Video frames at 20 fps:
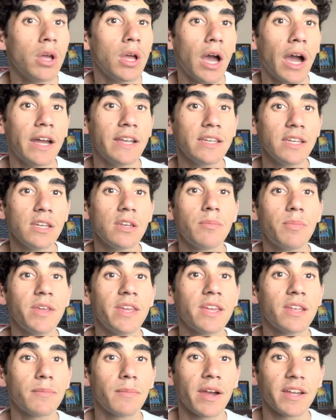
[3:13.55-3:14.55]
I need to
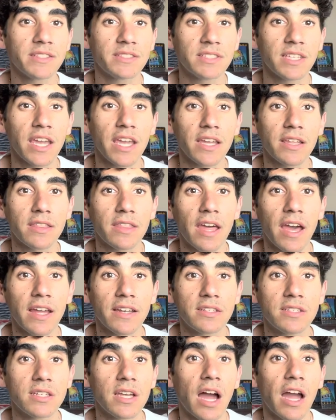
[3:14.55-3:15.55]
begin by saying
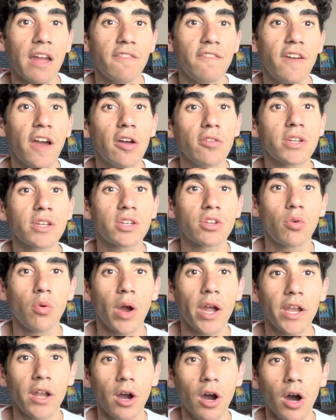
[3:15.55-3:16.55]
that I found it
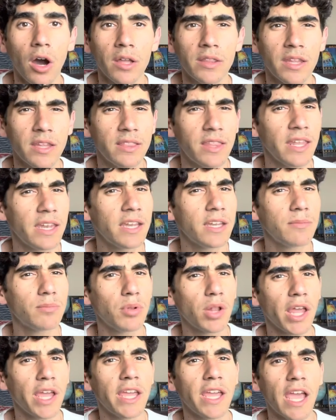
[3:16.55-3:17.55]
quite odd that they didn't
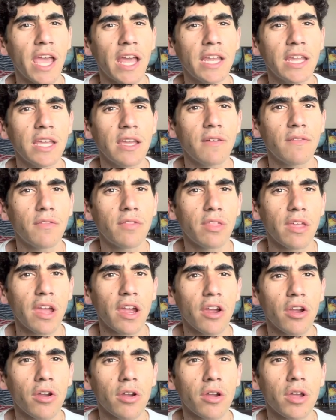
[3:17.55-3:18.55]
play any of
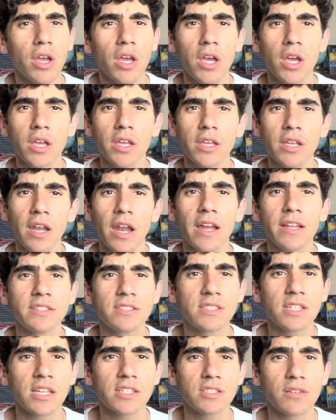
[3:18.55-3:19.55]
their United
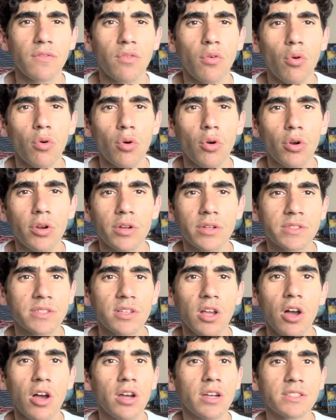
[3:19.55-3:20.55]
States of Horror
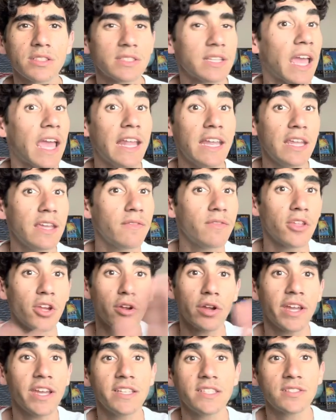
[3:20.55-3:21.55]
songs, any of their
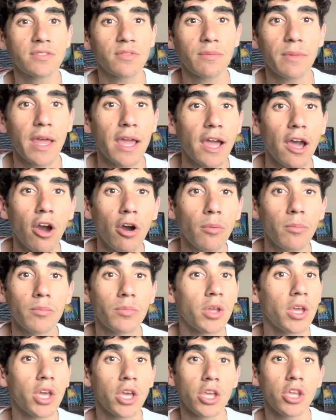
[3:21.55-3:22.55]
hits from that album,
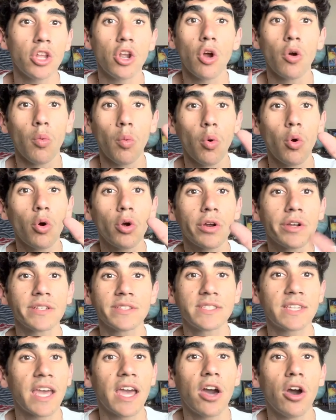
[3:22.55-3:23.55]
you know, War
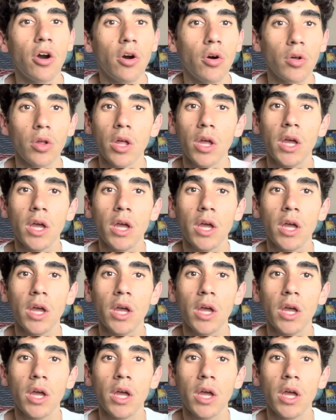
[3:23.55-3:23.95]
is Hell,